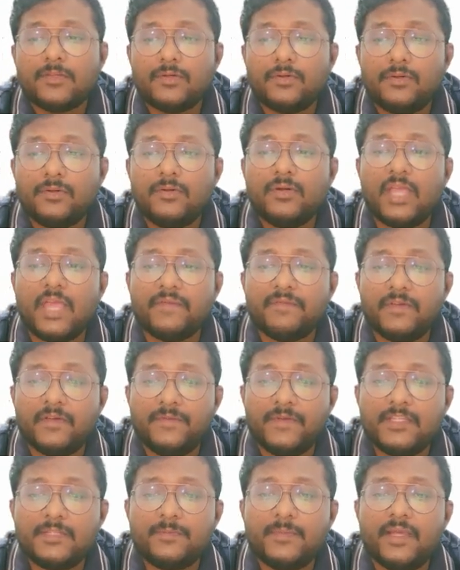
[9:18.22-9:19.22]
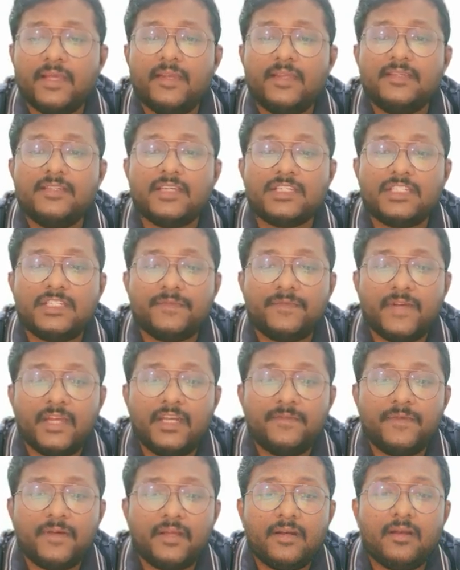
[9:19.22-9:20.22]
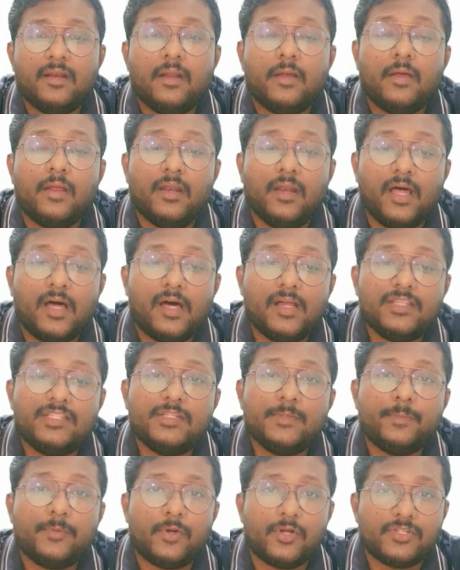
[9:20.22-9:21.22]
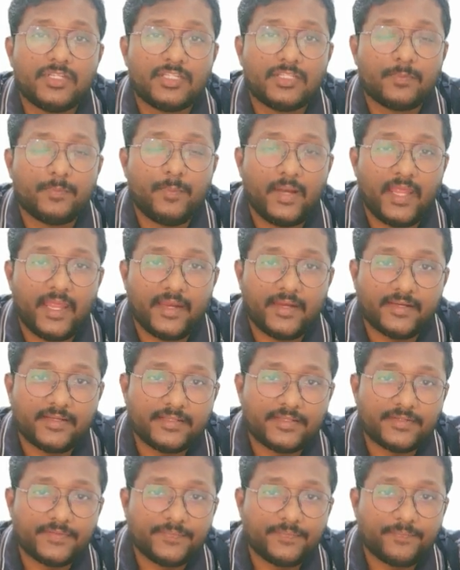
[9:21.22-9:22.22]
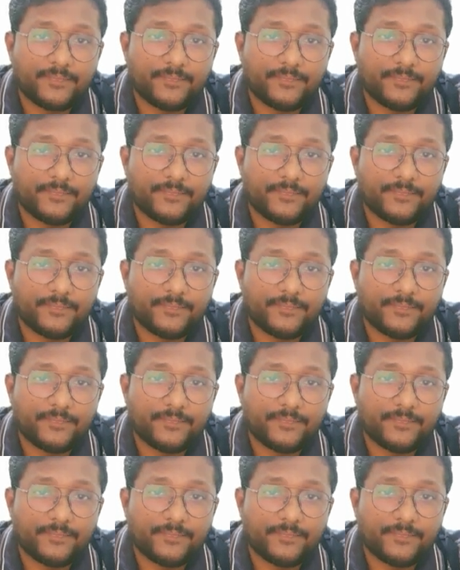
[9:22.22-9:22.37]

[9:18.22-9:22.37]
So FF is mainly justified for large process plants.